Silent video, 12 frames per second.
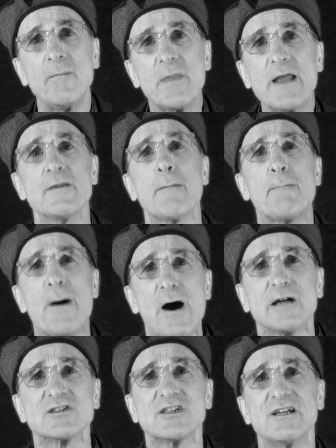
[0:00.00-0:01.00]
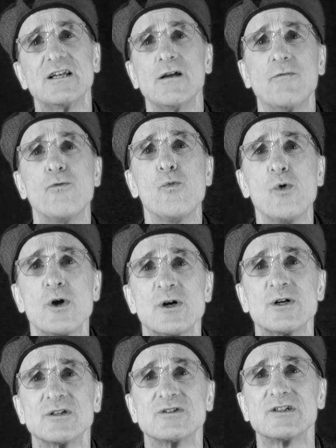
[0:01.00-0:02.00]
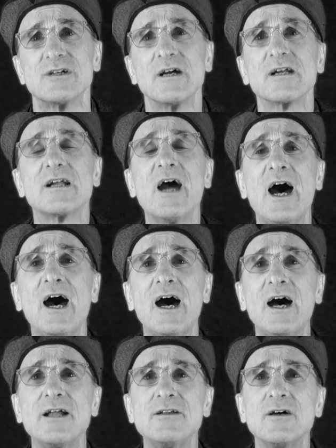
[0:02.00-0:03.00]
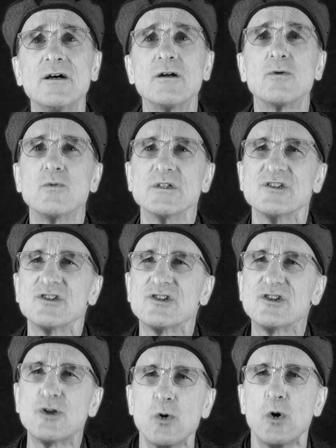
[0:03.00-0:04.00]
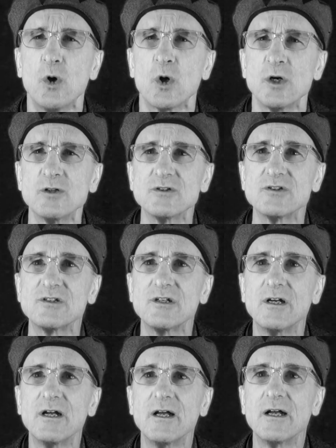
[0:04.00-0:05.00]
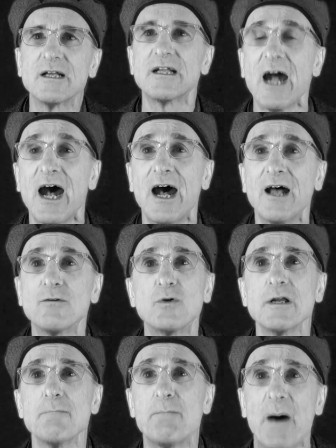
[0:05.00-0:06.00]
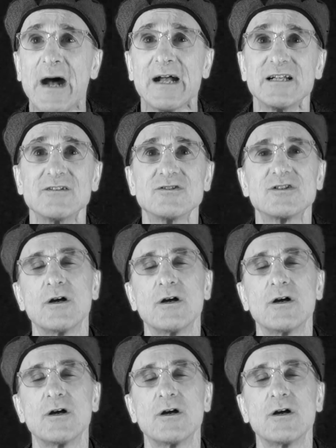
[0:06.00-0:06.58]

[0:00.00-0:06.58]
In the paucity of words, God restores. God rebinds